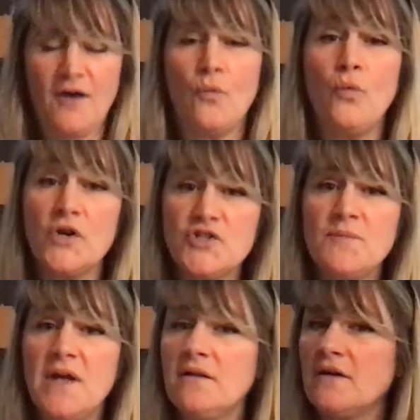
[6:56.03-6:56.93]
which
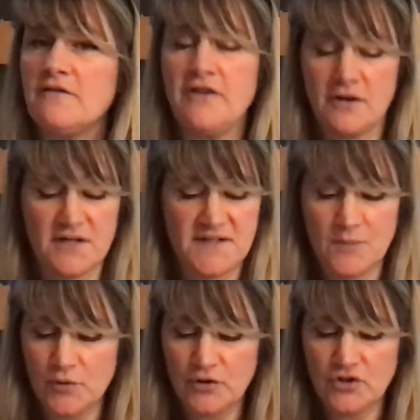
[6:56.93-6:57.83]
may look very
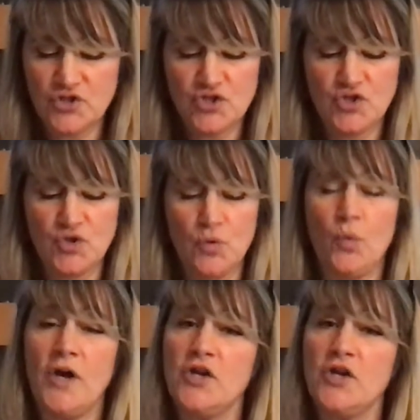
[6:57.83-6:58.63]
similar to what